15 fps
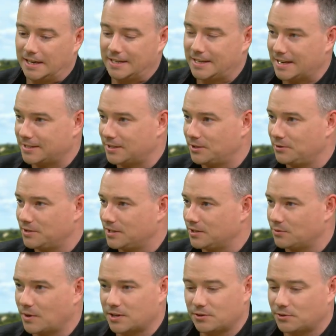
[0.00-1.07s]
in a destitute
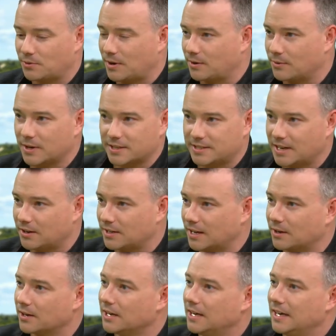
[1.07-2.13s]
situation. So I don't want to sound
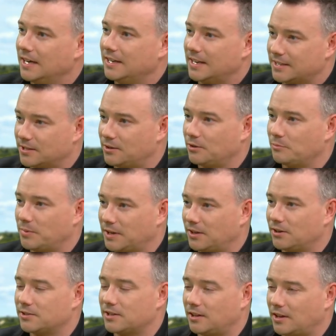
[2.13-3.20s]
like destitute, but
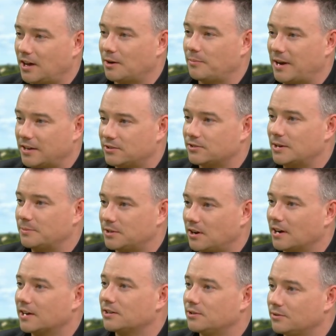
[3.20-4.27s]
there's a lot of pastors I'm
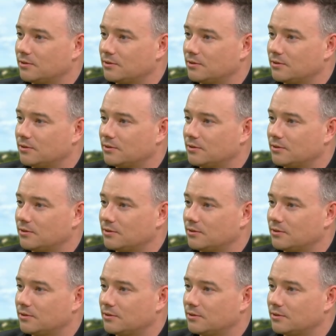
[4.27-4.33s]
talking